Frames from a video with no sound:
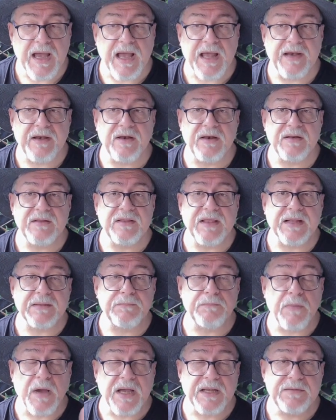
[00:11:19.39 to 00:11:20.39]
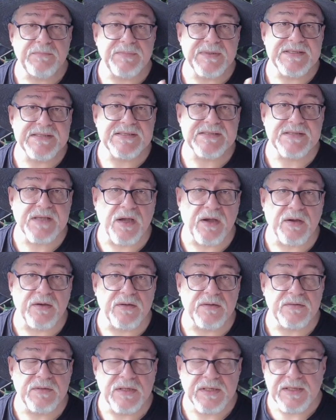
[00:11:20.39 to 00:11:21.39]
And that might be
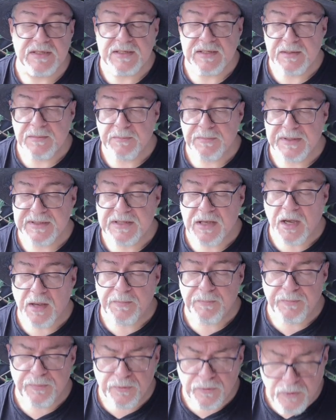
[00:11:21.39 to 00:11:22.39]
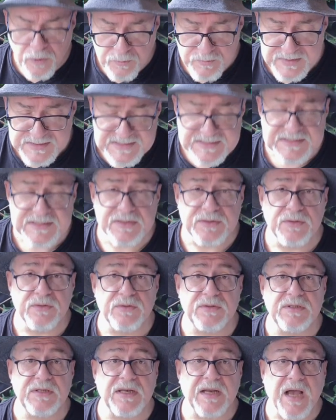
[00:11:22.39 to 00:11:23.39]
so, but I promise
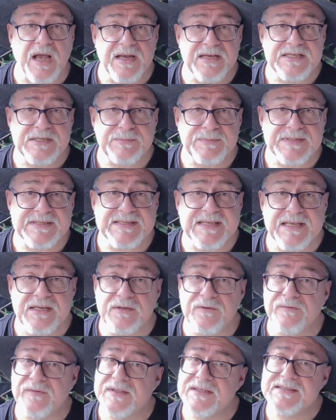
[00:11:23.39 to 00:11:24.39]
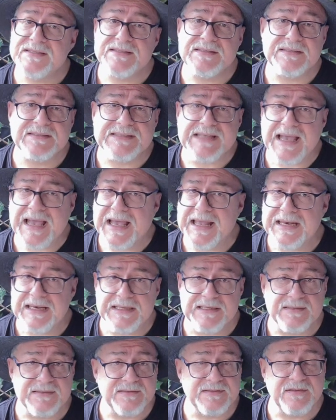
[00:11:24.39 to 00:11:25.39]
you 90% of this
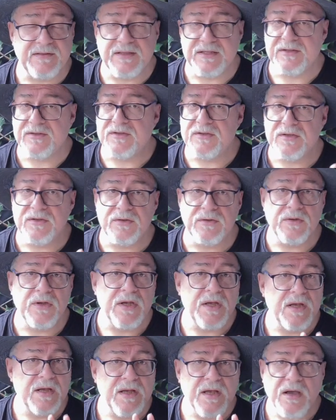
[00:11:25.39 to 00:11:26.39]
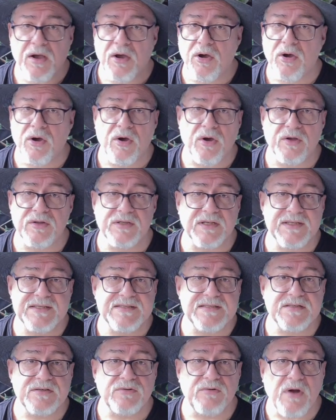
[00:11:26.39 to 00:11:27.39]
talent that you are
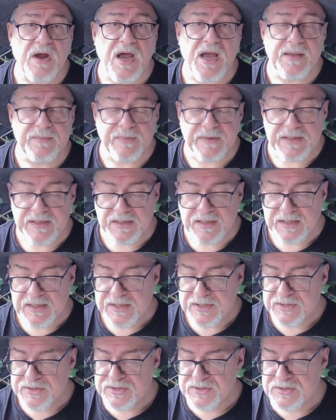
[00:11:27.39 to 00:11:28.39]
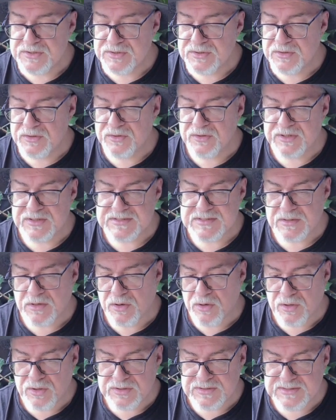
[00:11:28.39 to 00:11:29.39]
ascribing to this
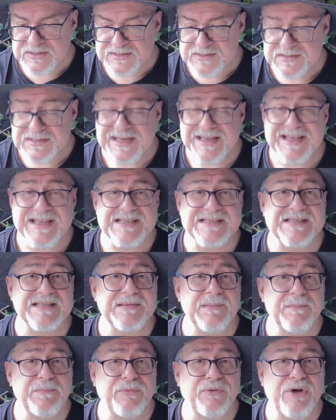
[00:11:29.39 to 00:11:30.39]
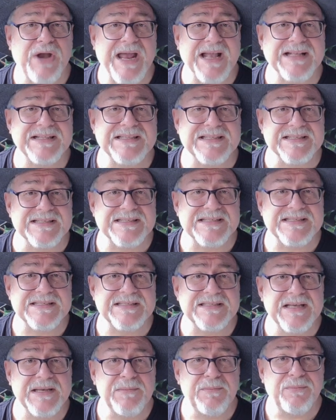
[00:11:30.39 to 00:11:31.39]
artist is practice,
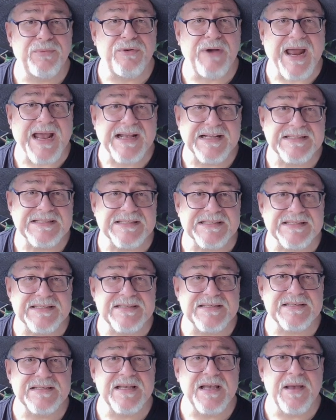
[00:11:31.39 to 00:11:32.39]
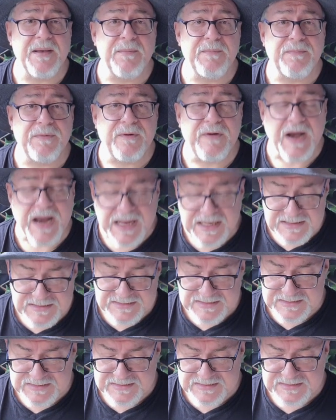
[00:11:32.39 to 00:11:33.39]
practice,
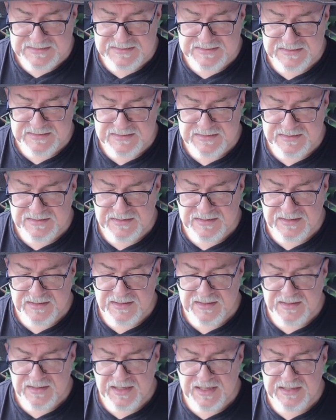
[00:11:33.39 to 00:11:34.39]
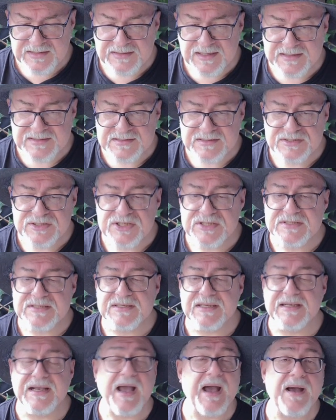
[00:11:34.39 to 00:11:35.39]
practice. It doesn't just
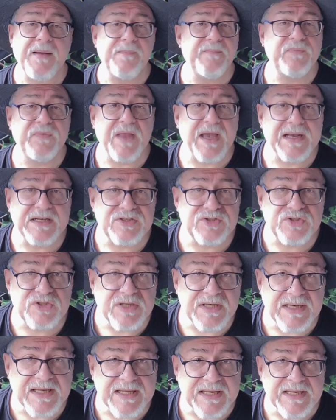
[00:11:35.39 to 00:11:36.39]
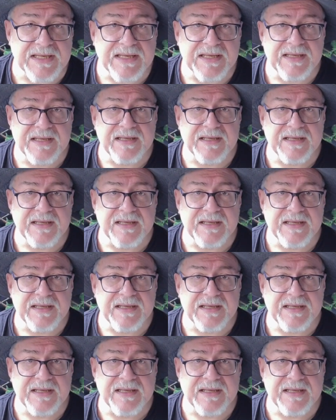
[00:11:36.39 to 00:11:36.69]
come naturally.